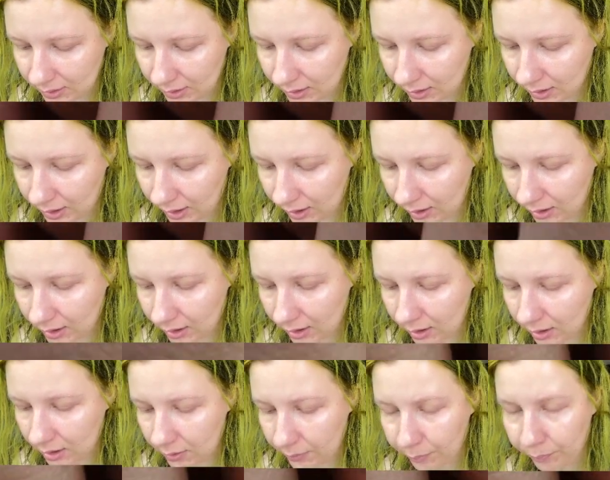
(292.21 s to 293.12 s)
like
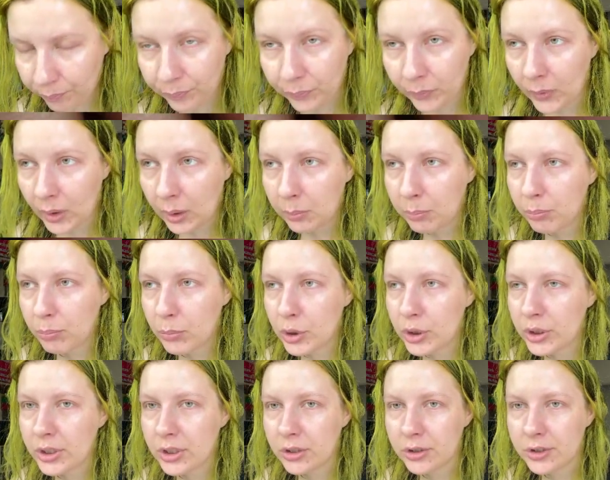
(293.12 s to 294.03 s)
a
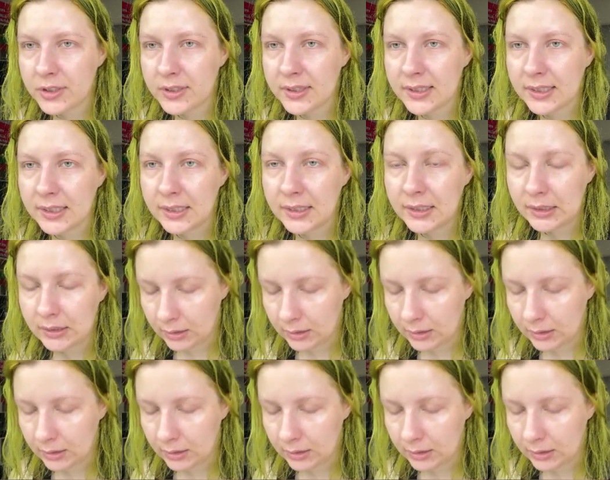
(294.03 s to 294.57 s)
murder scene.